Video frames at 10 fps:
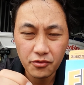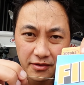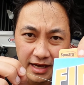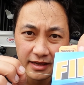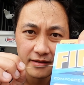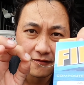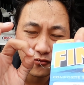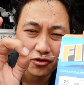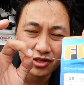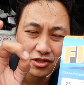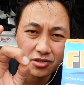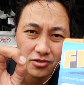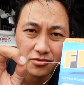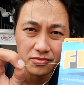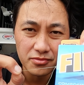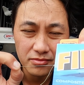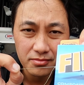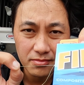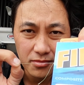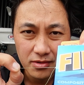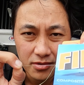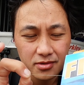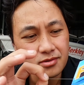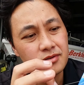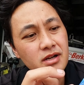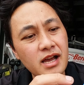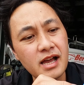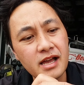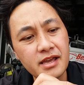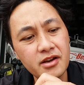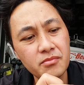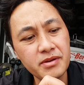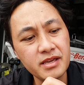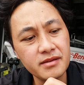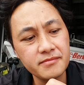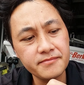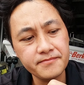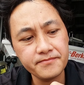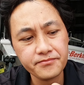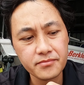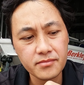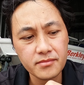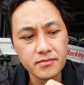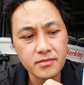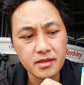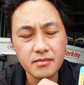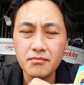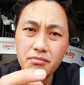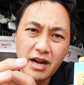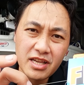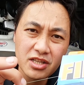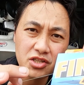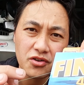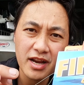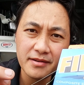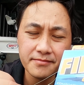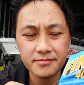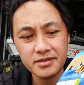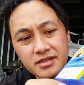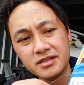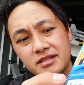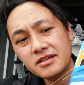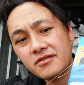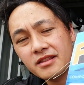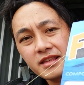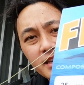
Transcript: with a 42 lb breaking strain, as you can see right